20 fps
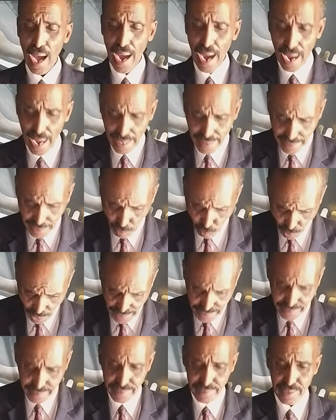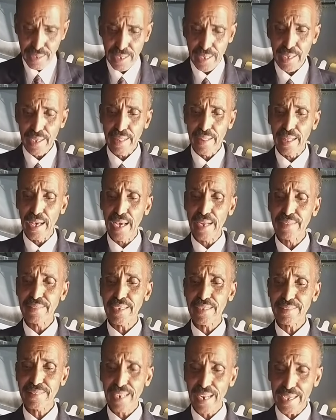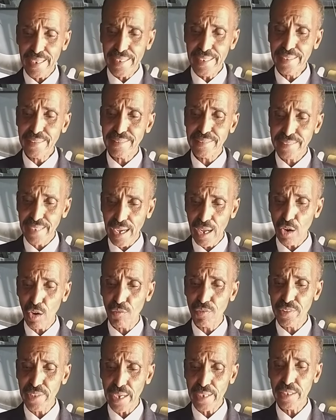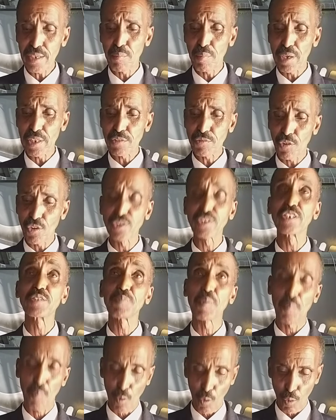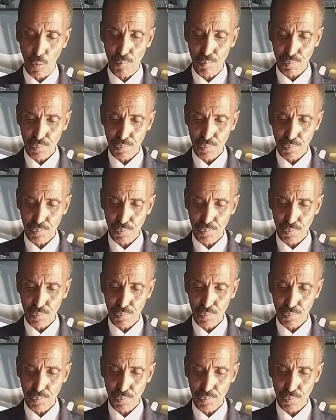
Otherwise, there is a sliding scale of judgment for these people.